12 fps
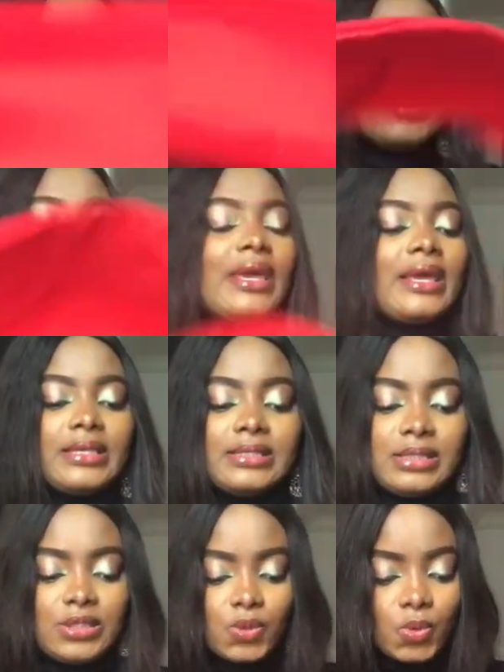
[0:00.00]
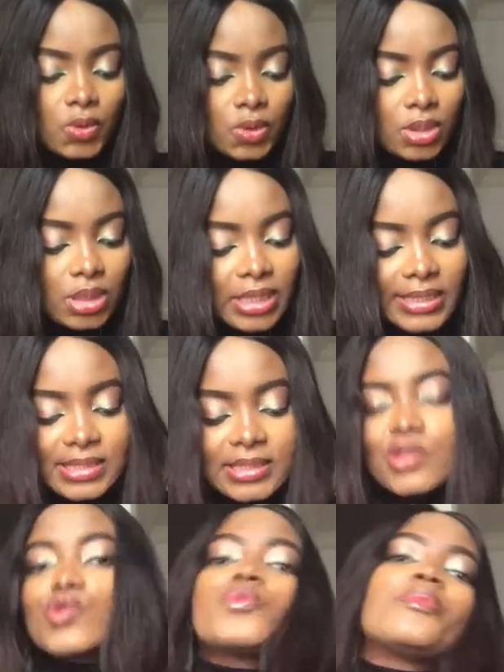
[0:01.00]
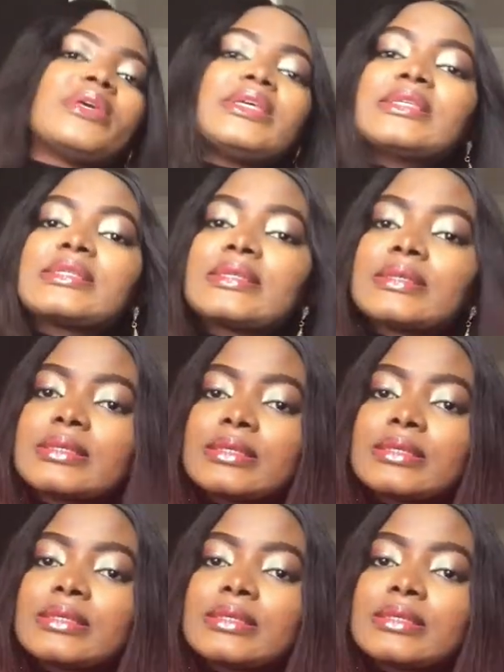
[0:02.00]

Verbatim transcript: Okay guys, this one is the two-piece